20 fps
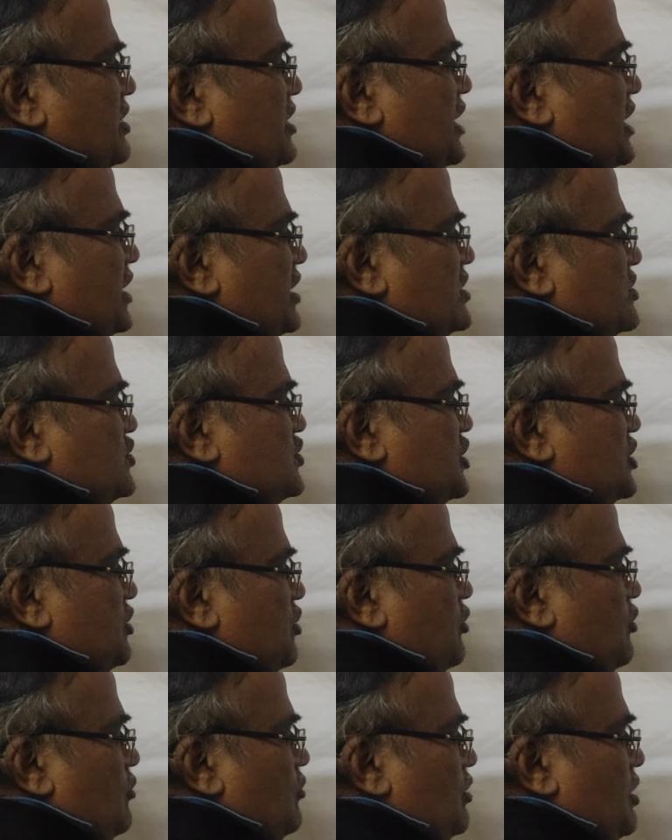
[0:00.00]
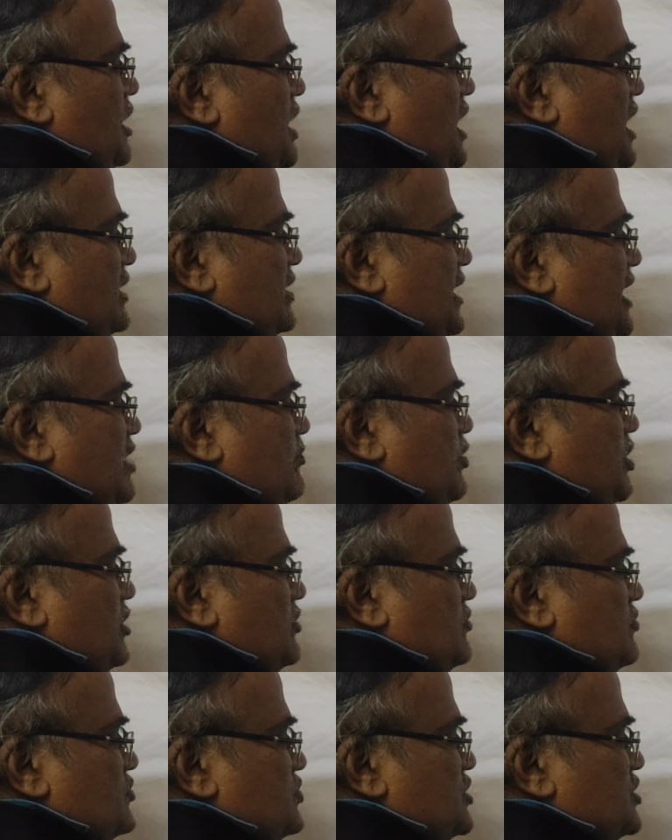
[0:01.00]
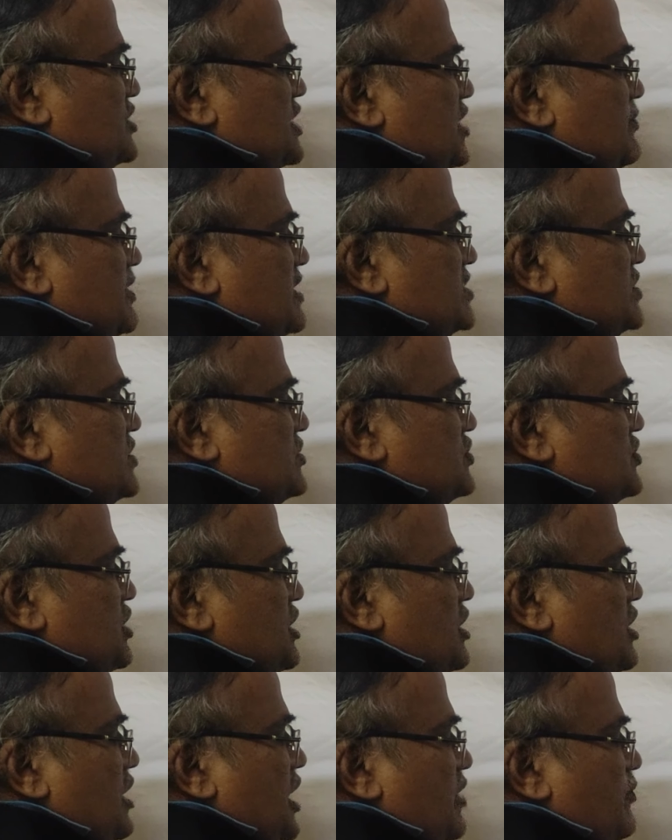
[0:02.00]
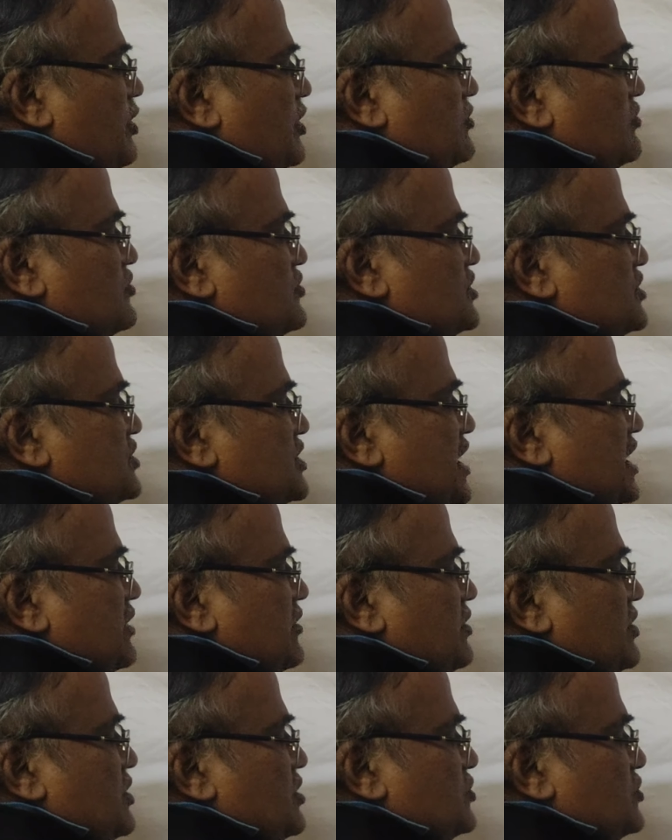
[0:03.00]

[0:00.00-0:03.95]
it is 0, and the hypotenuse is there, means hypotenuse is there.